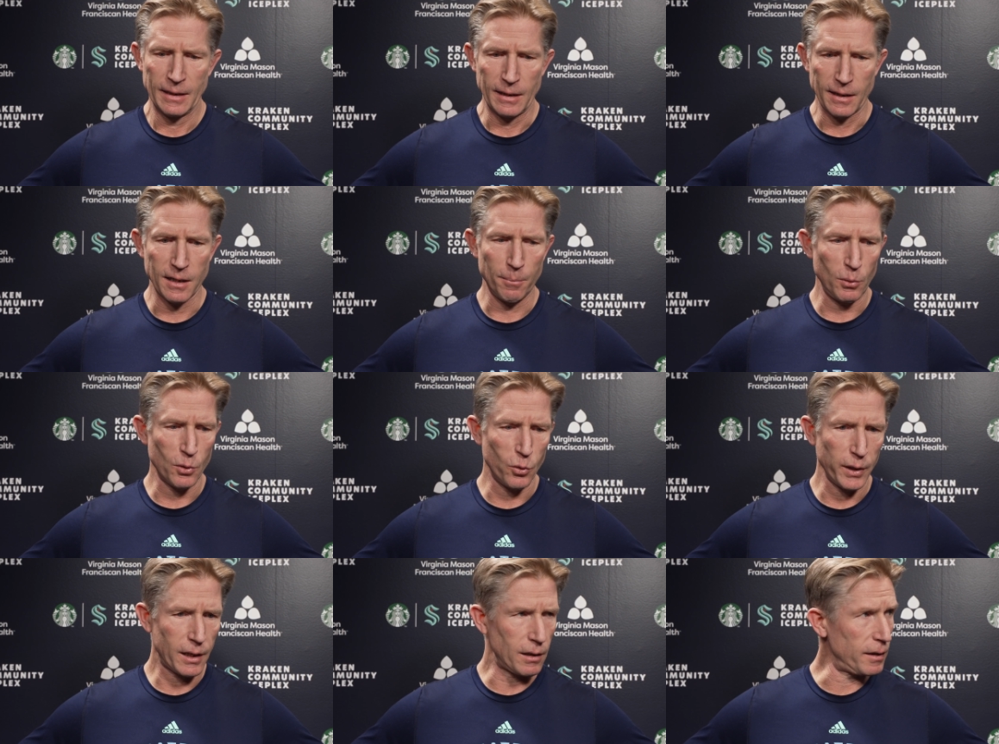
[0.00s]
a couple
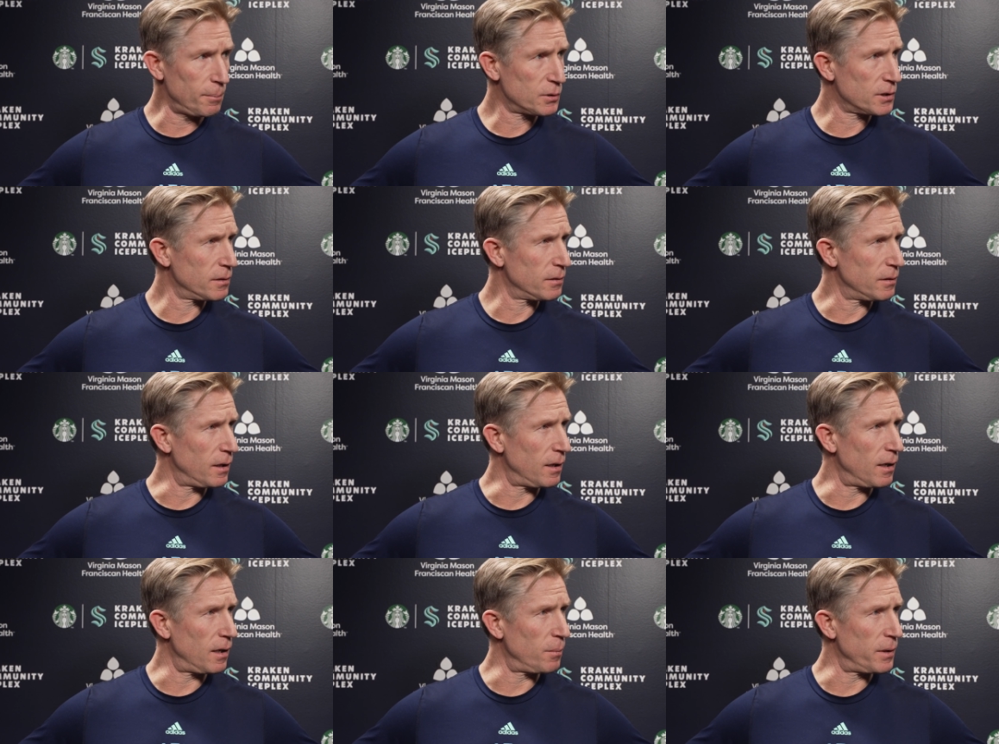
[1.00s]
quick clips,
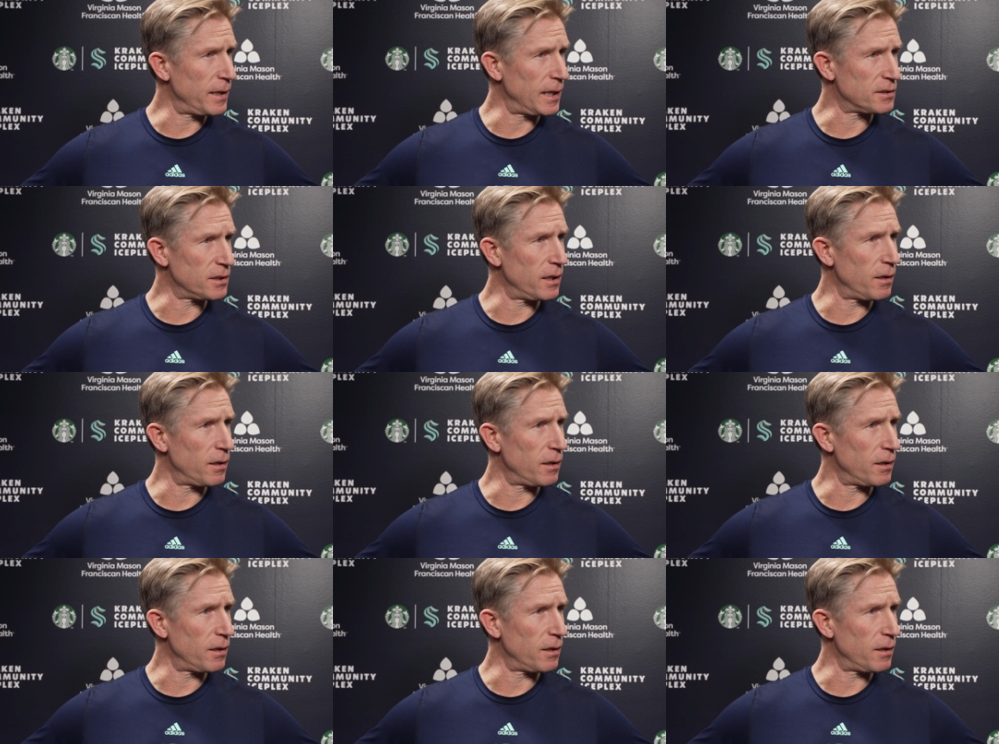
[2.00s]
um, and that's it.